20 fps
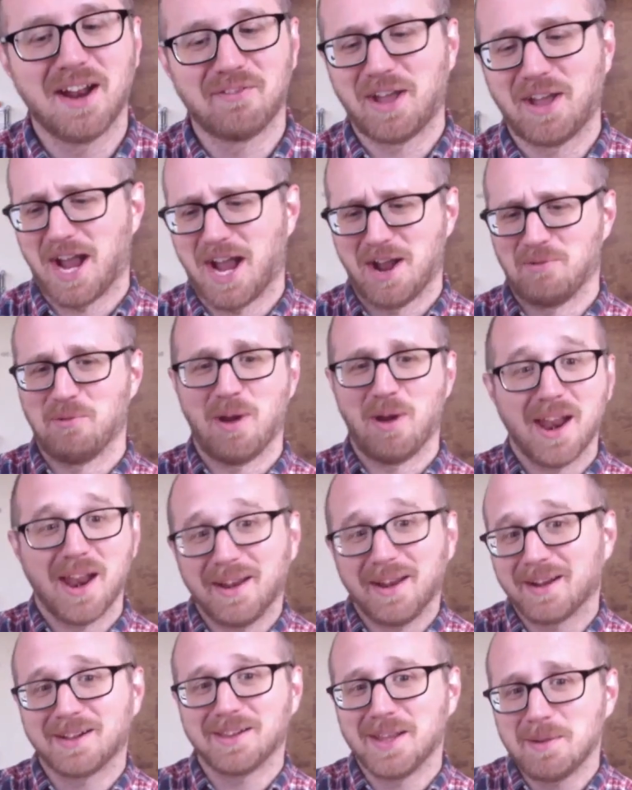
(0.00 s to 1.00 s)
of like
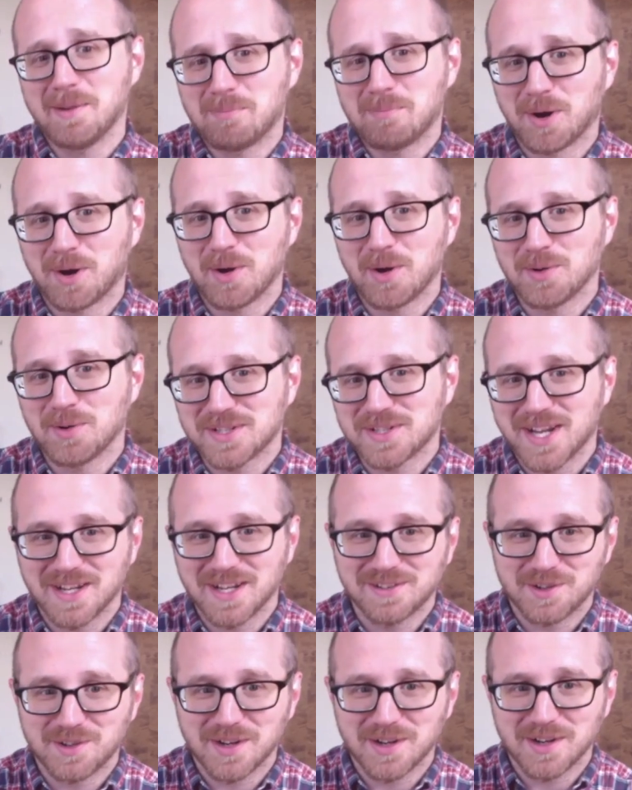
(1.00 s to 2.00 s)
ironically bro
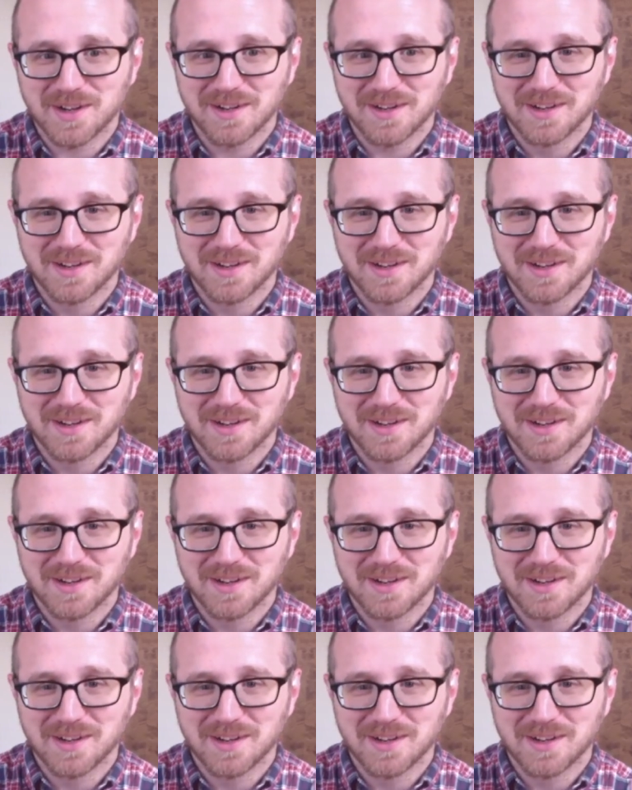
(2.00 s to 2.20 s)
centric.